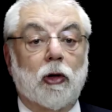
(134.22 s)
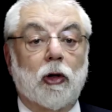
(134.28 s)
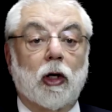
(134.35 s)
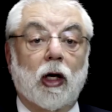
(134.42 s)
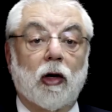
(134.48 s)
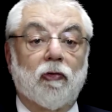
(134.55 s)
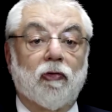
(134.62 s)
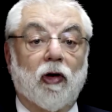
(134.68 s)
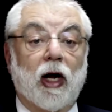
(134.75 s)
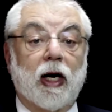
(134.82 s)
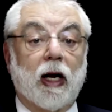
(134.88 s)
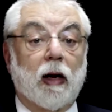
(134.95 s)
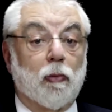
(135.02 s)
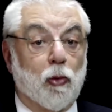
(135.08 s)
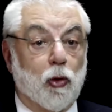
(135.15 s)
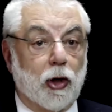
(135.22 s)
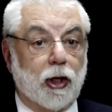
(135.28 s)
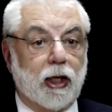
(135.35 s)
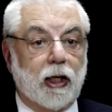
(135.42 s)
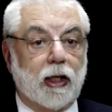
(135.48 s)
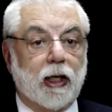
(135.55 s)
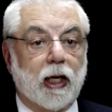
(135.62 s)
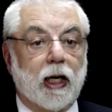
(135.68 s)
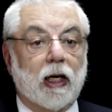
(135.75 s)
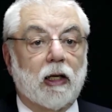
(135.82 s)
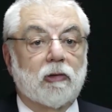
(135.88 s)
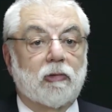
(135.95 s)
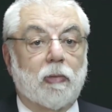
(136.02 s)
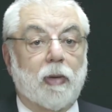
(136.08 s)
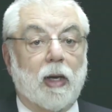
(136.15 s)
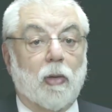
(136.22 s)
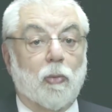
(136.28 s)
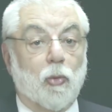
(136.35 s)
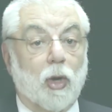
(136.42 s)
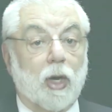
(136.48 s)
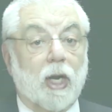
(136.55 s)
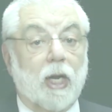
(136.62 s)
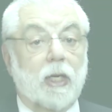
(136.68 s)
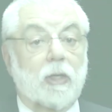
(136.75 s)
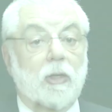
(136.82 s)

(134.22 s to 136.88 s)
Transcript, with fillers: You can find out more details about what I